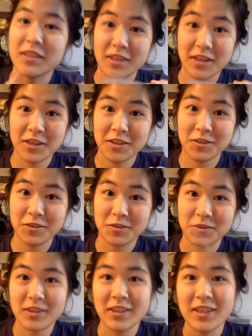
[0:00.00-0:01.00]
tuned
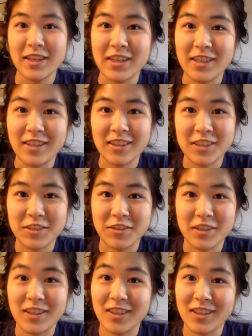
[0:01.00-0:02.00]
and I'll let you in on a
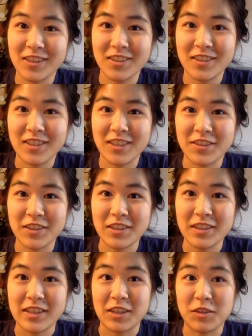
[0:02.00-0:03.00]
little secret that'll
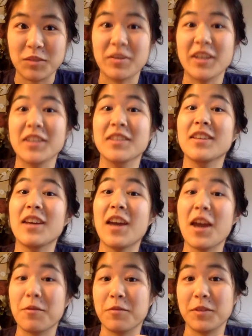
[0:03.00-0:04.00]
impress
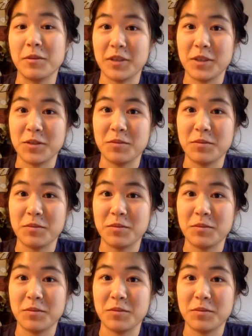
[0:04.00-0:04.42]
everyone you meet.